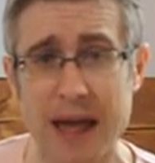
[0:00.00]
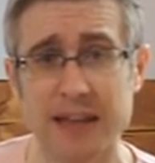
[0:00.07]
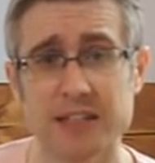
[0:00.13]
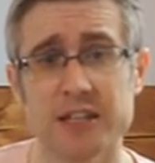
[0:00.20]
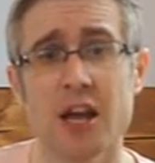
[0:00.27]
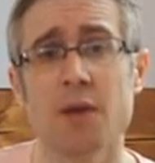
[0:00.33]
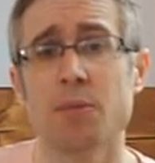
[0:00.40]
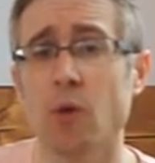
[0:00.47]

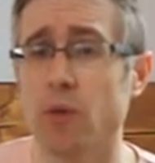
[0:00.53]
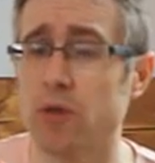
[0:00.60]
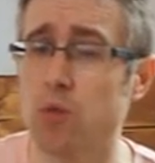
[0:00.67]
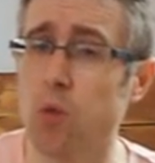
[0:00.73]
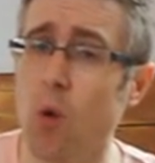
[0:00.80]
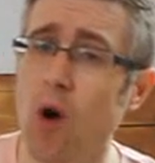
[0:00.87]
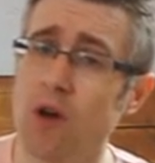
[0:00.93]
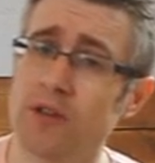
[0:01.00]
base, but with
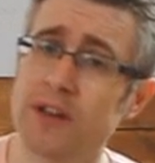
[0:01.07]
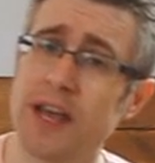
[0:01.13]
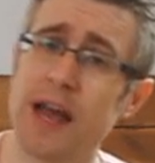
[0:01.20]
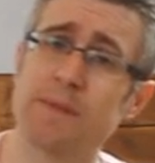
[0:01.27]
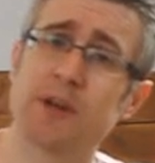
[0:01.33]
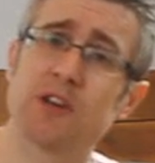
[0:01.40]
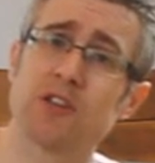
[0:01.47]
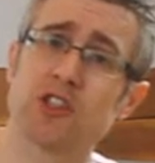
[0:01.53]
one
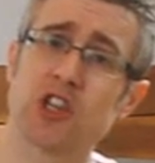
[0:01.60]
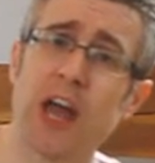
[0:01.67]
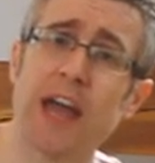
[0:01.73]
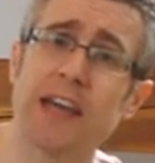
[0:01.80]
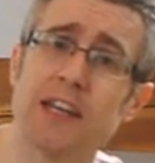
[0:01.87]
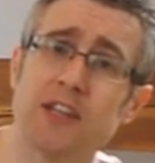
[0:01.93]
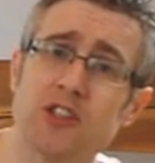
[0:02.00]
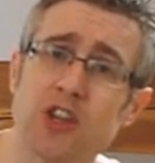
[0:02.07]
chemical
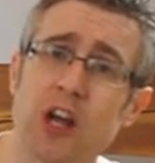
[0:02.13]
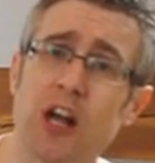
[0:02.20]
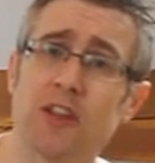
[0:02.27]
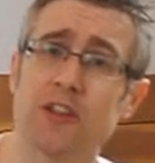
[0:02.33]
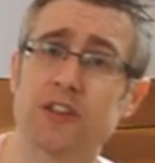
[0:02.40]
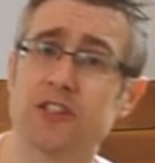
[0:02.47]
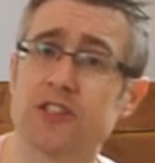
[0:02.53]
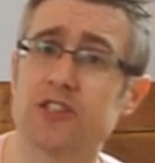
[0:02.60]
change
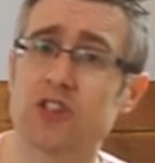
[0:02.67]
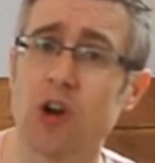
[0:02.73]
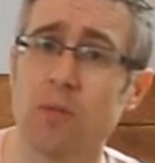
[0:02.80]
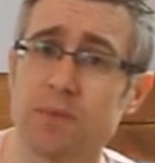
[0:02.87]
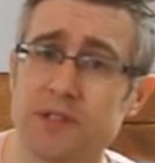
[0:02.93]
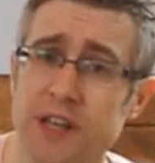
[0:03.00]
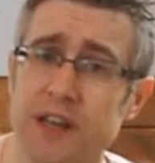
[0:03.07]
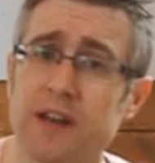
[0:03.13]
that
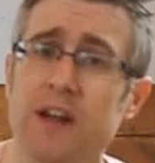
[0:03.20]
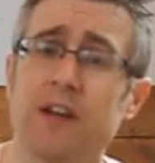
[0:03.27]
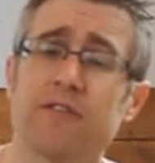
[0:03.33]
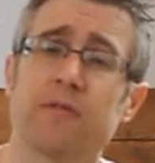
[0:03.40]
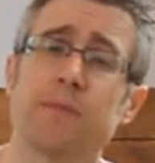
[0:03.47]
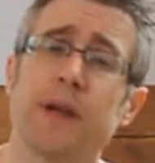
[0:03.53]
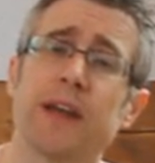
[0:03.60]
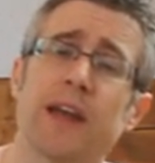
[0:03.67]
stops it
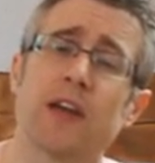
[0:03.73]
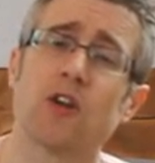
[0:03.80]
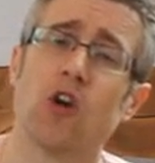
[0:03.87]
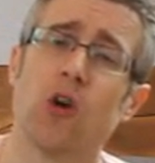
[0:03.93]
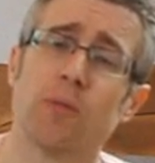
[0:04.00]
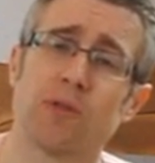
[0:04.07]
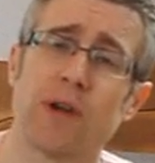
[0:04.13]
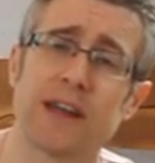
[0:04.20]
from being
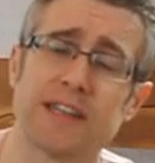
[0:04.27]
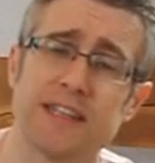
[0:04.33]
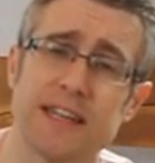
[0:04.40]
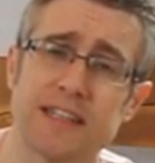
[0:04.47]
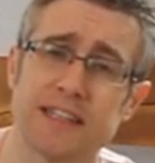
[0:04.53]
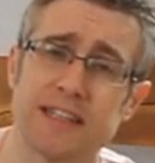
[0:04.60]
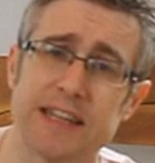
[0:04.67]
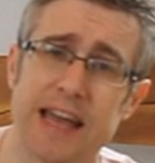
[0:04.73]
incorporated
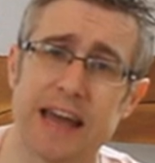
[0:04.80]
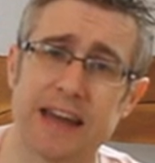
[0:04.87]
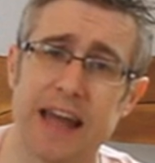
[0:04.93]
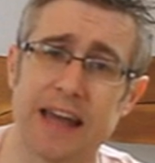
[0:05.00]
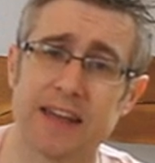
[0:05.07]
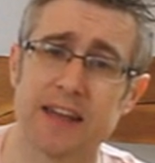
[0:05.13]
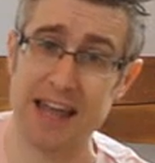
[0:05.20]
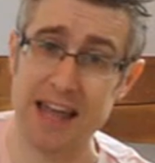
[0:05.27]
into
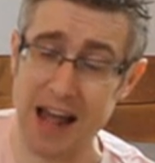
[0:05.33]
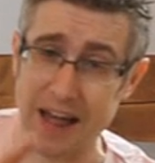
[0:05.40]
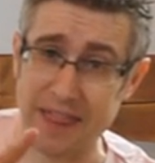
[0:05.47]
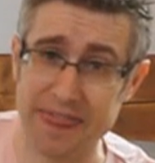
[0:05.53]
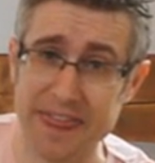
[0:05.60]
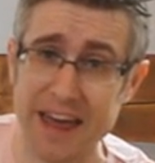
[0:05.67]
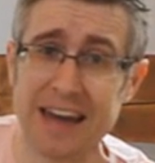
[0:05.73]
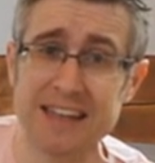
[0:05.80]
DNA.
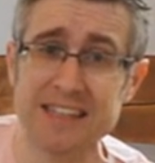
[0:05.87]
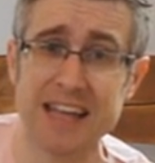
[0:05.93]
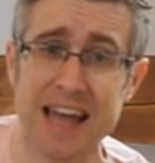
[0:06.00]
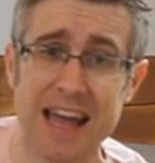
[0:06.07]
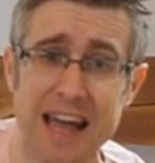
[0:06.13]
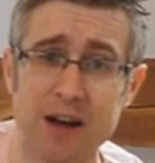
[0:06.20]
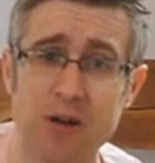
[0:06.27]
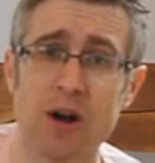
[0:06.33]
And that is
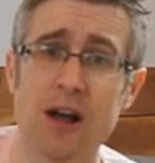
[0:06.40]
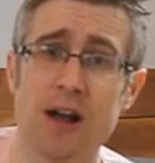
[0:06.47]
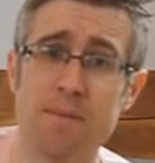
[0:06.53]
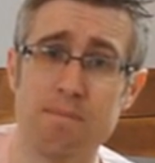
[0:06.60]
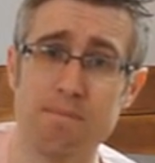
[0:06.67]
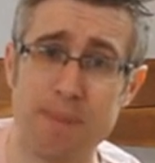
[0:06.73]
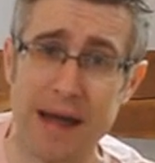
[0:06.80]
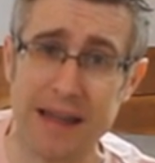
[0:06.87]
how
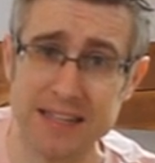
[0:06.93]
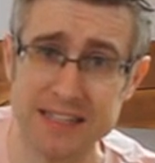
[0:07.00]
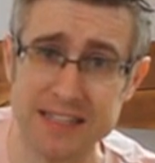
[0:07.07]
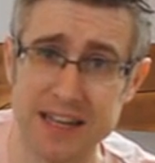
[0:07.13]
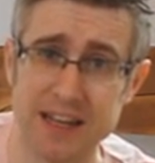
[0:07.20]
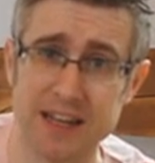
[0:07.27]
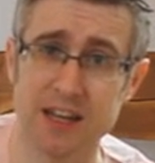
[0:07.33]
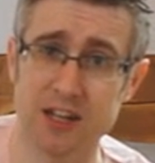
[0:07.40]

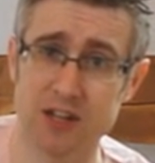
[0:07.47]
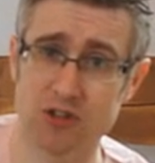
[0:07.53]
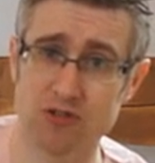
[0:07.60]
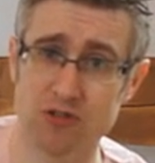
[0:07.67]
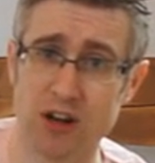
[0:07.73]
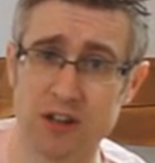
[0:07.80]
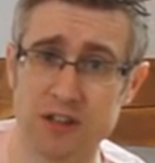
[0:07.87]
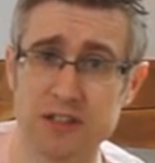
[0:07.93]
basic
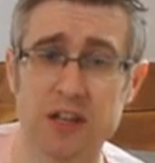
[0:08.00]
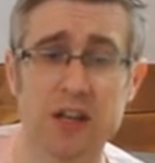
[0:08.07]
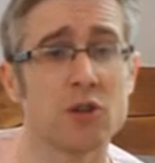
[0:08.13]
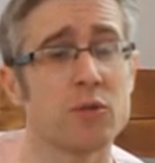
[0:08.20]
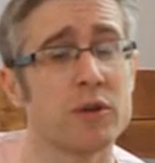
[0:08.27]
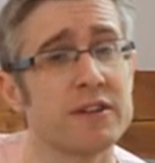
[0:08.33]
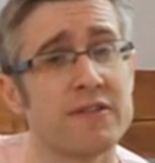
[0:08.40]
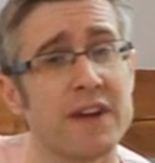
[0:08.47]
drugs
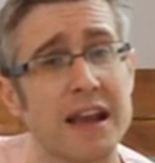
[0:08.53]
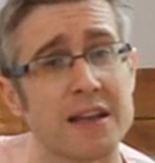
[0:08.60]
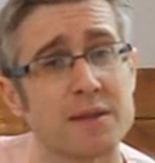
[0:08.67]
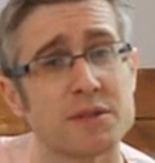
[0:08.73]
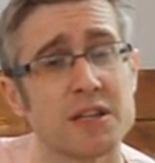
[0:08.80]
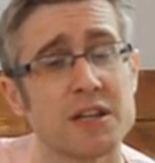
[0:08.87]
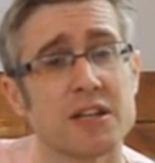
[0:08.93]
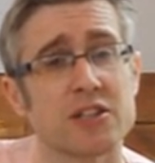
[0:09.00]
were
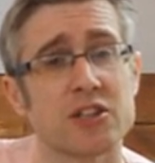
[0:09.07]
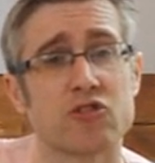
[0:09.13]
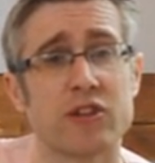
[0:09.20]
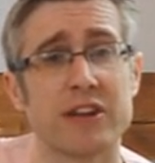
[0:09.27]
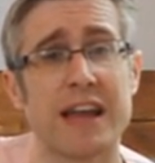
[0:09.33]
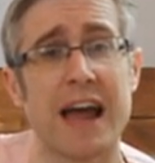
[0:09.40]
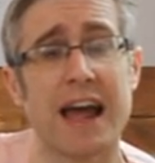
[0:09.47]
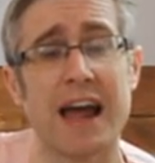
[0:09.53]
developed to
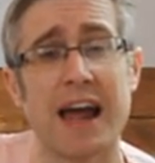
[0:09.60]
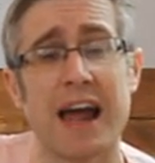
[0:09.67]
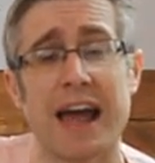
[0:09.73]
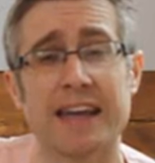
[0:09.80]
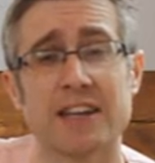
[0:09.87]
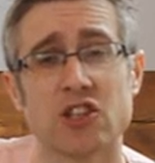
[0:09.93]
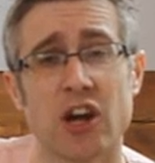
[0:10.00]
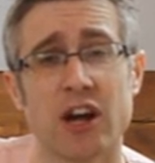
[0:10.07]
treat
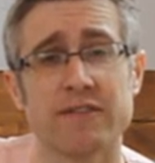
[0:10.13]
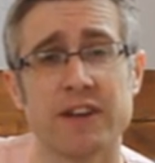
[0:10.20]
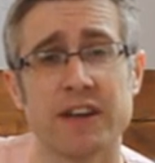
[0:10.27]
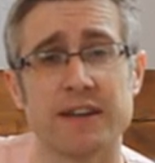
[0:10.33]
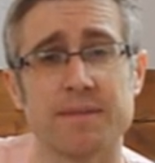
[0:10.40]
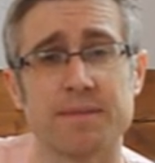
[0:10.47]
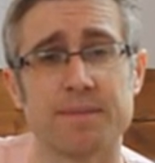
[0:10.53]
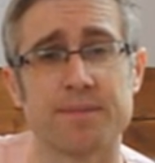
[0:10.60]

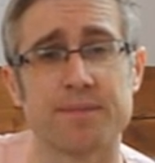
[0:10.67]
HIV.